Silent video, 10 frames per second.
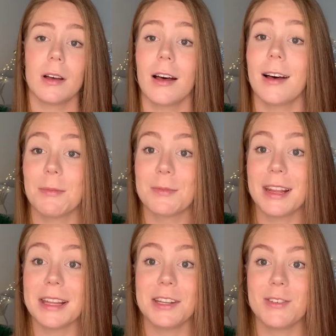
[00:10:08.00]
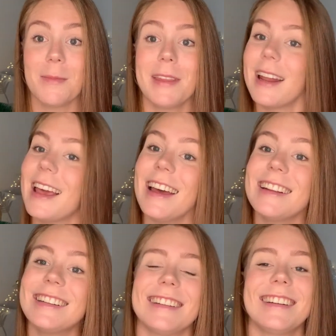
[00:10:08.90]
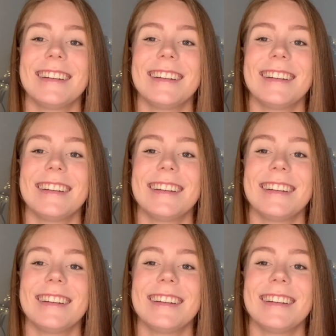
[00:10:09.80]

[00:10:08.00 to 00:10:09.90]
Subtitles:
I've nearly dropped that again.